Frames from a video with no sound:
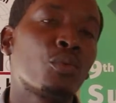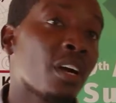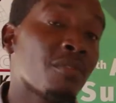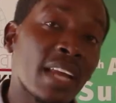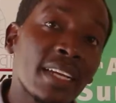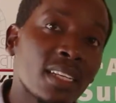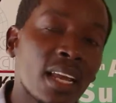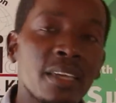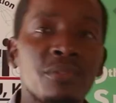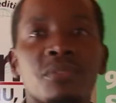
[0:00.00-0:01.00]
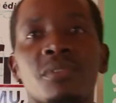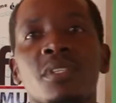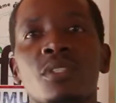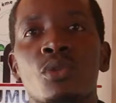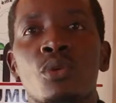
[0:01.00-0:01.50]
We have nightlife.
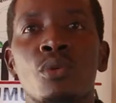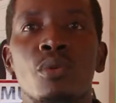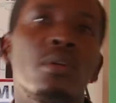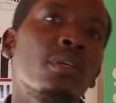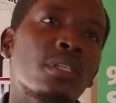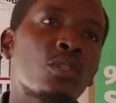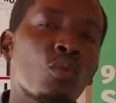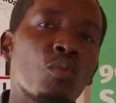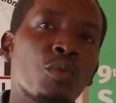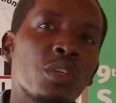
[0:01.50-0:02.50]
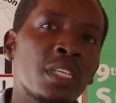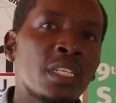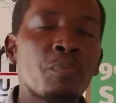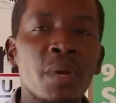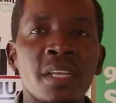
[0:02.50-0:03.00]
So Kisumu,
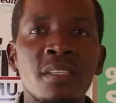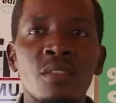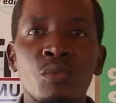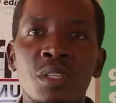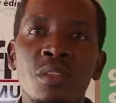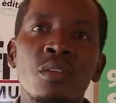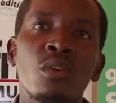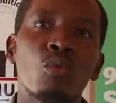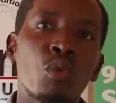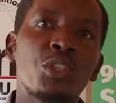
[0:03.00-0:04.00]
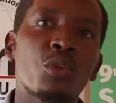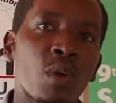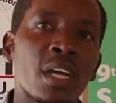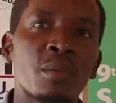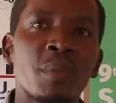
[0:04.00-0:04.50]
it depends with what you
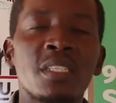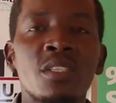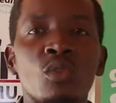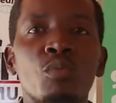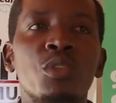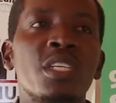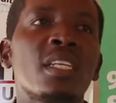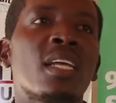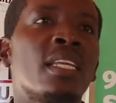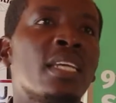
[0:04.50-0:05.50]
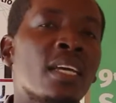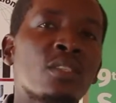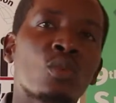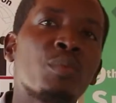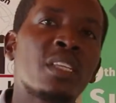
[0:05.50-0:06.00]
want, but Kisumu generally
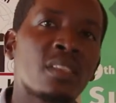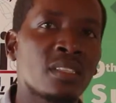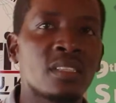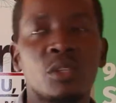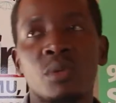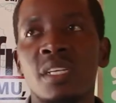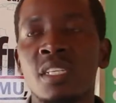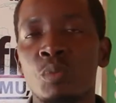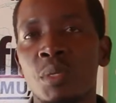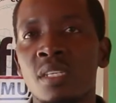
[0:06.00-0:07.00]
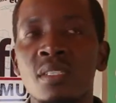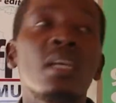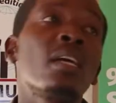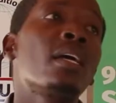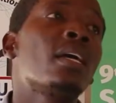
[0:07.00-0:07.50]
has so many things that you can experience.
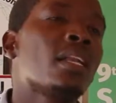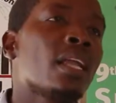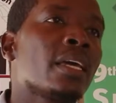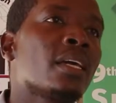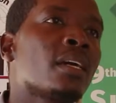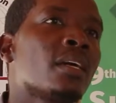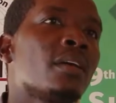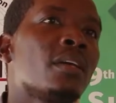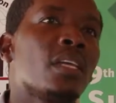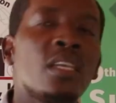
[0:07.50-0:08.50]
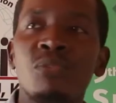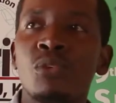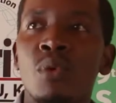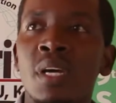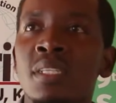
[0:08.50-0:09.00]
Like if
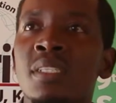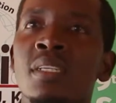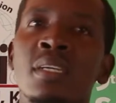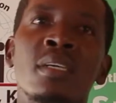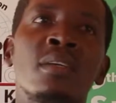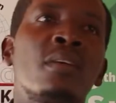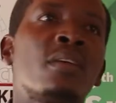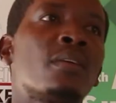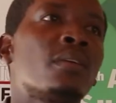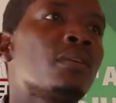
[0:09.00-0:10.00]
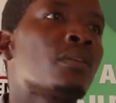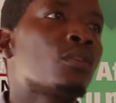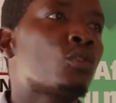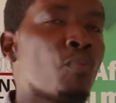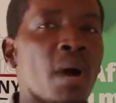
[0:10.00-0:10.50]
you want uh,
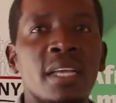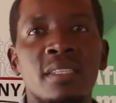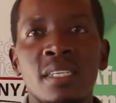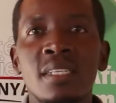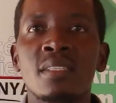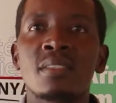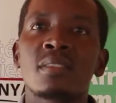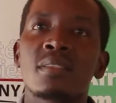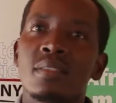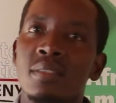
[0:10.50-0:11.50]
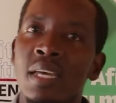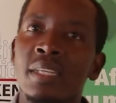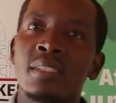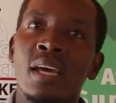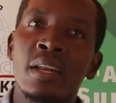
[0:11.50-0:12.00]
to buy things
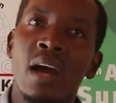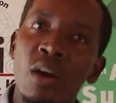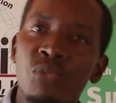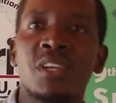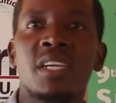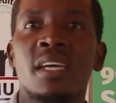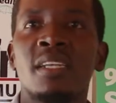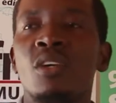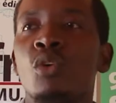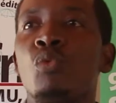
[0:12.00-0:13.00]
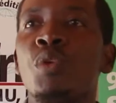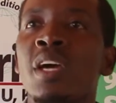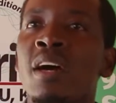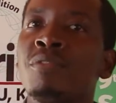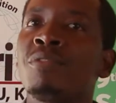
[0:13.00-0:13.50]
that are African, we
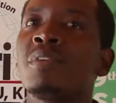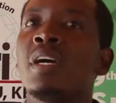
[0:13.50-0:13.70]
have